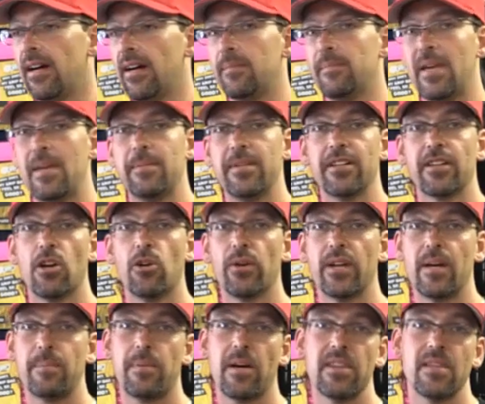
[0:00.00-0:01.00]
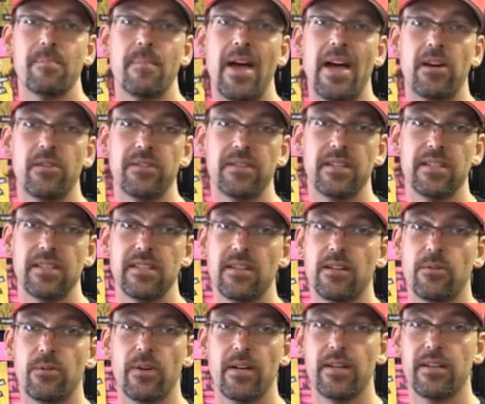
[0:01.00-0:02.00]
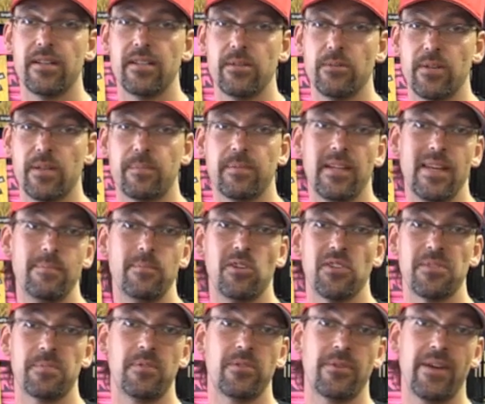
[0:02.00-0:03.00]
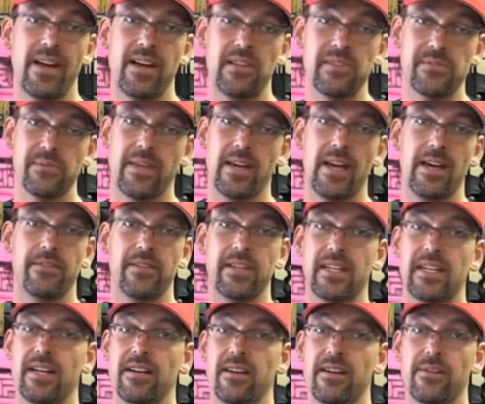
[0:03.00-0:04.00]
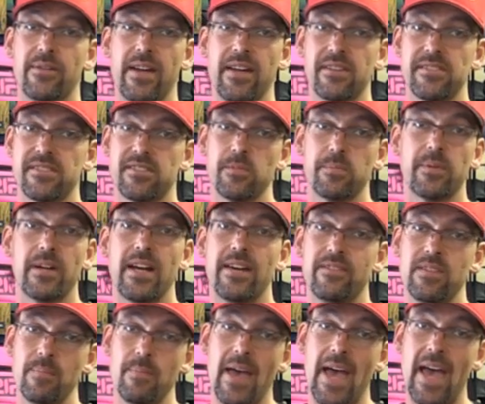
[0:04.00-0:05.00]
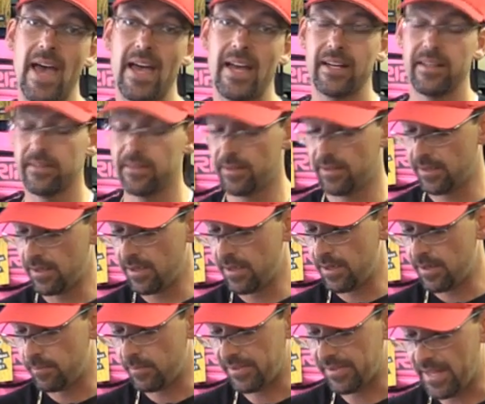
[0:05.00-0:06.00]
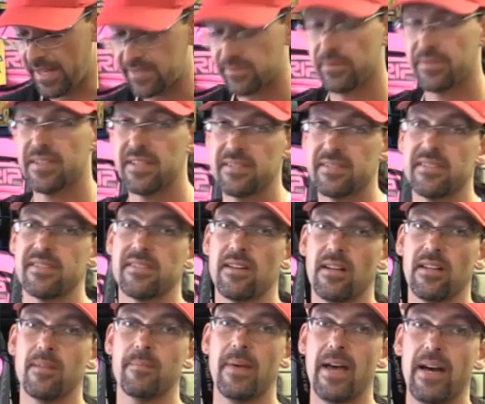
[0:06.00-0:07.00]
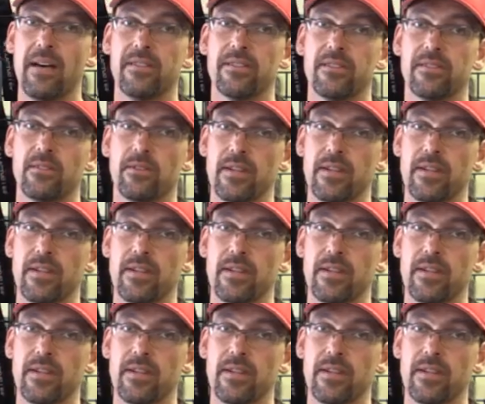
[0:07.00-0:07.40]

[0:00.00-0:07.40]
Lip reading: Maybe you're going up on the mountain and you want to play multiple rounds without having to carry around a super heavy bag. But that's what this is all about.